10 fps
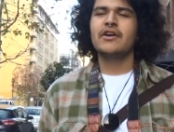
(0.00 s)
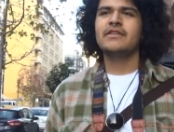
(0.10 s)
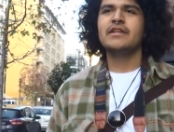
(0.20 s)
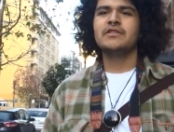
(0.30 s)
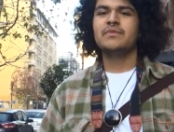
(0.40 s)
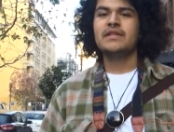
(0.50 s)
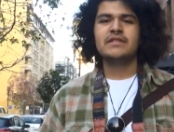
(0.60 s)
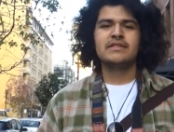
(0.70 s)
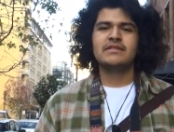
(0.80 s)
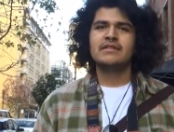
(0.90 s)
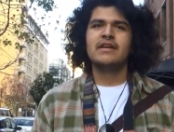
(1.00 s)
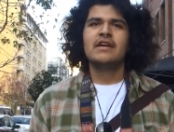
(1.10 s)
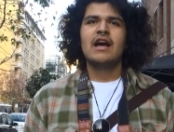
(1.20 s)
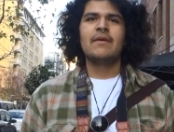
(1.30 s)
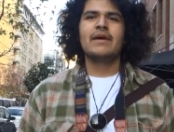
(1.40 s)
I mean, architecture, beaches.
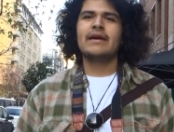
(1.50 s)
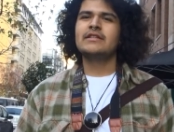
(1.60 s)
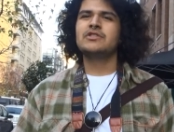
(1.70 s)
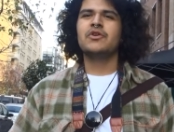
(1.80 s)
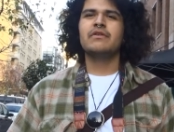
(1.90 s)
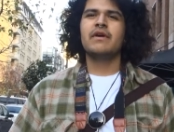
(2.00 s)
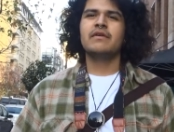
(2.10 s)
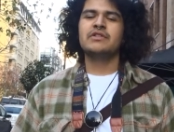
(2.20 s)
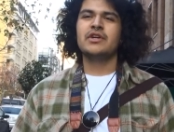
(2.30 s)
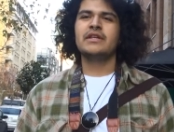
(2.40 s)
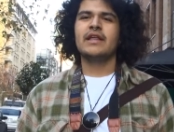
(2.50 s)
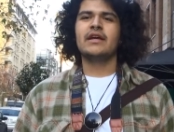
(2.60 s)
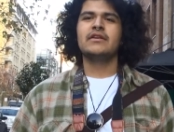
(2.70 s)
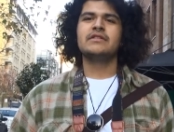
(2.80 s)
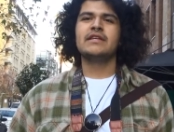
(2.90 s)
I mean, I kind of just going around trying to like
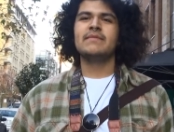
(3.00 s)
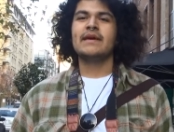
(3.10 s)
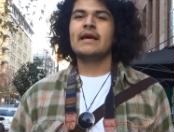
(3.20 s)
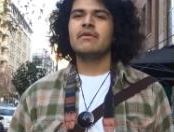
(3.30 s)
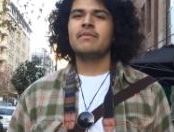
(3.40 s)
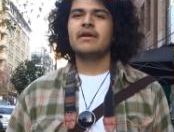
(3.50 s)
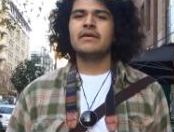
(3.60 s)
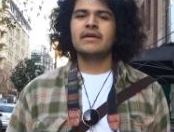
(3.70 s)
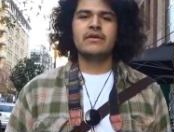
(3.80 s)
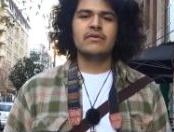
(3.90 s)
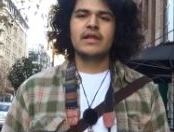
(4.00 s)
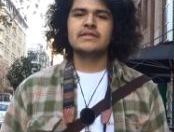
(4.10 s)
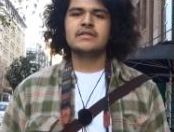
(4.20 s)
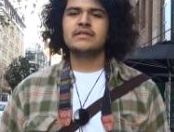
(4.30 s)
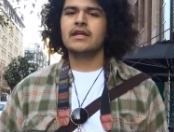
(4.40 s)
understand my camera better, get new
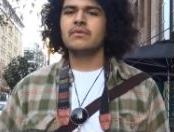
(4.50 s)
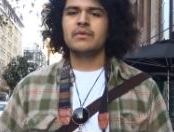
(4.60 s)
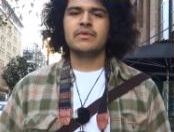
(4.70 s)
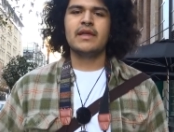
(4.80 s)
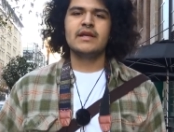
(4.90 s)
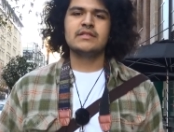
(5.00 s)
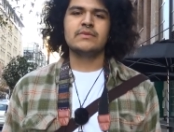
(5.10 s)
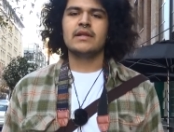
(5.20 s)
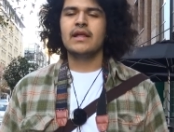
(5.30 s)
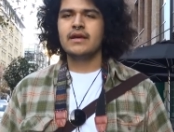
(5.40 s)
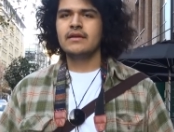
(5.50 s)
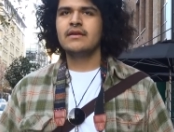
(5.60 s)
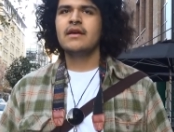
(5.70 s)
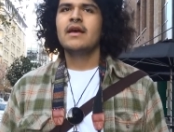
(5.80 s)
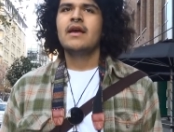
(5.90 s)
lenses, kind of work with that, see what I like,
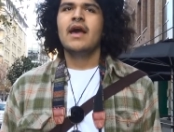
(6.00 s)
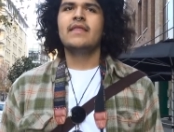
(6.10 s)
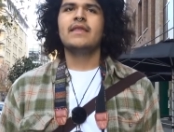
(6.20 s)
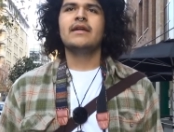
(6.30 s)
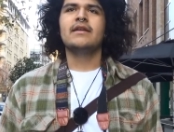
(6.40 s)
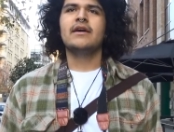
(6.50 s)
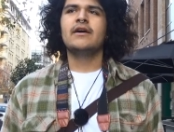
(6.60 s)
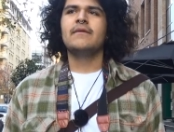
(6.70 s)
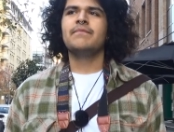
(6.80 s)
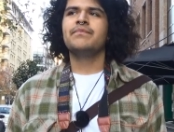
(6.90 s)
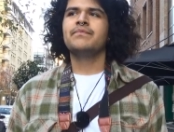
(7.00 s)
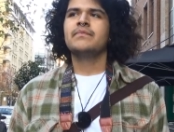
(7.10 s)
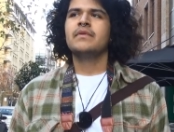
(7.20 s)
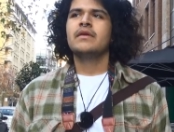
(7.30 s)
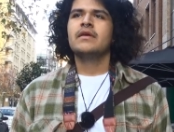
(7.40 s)
and then.
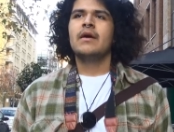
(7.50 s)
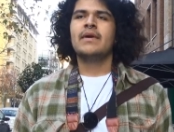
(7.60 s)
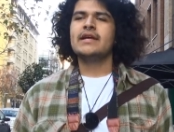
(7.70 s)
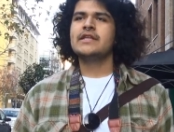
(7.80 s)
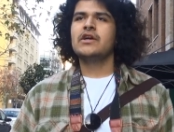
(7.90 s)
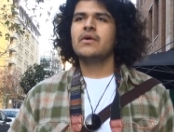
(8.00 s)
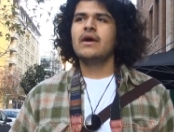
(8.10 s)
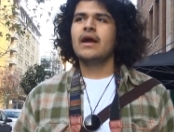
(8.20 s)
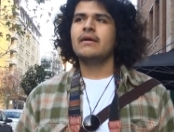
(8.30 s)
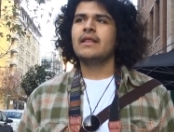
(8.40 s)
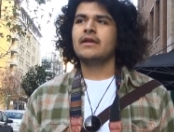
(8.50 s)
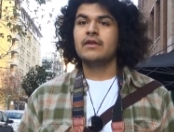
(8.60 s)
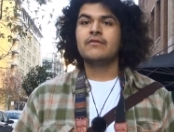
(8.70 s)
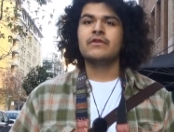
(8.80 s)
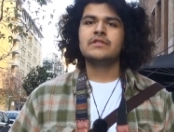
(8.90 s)
I mean, as I go, I like
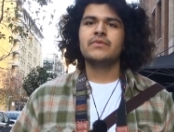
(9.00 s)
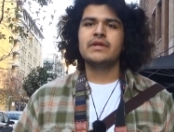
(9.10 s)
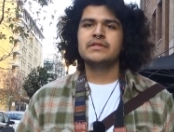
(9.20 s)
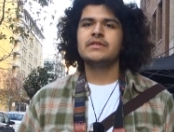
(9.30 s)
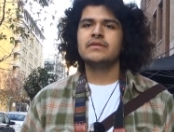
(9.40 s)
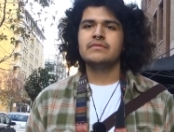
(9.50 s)
look for inspiration too.